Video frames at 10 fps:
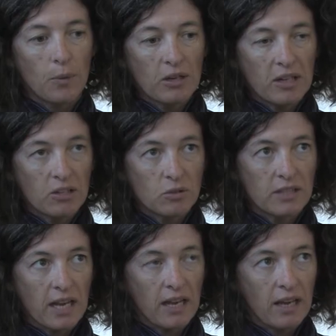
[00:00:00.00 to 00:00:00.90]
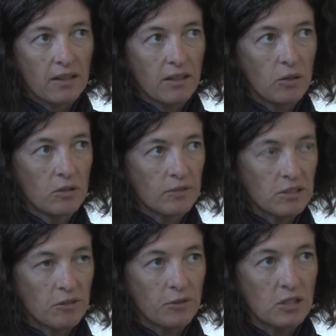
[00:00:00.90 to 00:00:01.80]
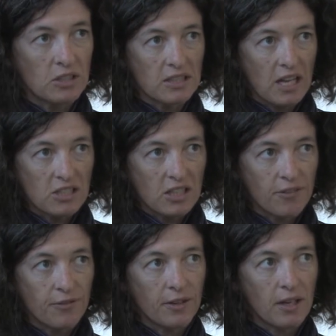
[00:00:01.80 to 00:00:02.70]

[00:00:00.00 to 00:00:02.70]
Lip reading: We are here today at the University of Goce Delcev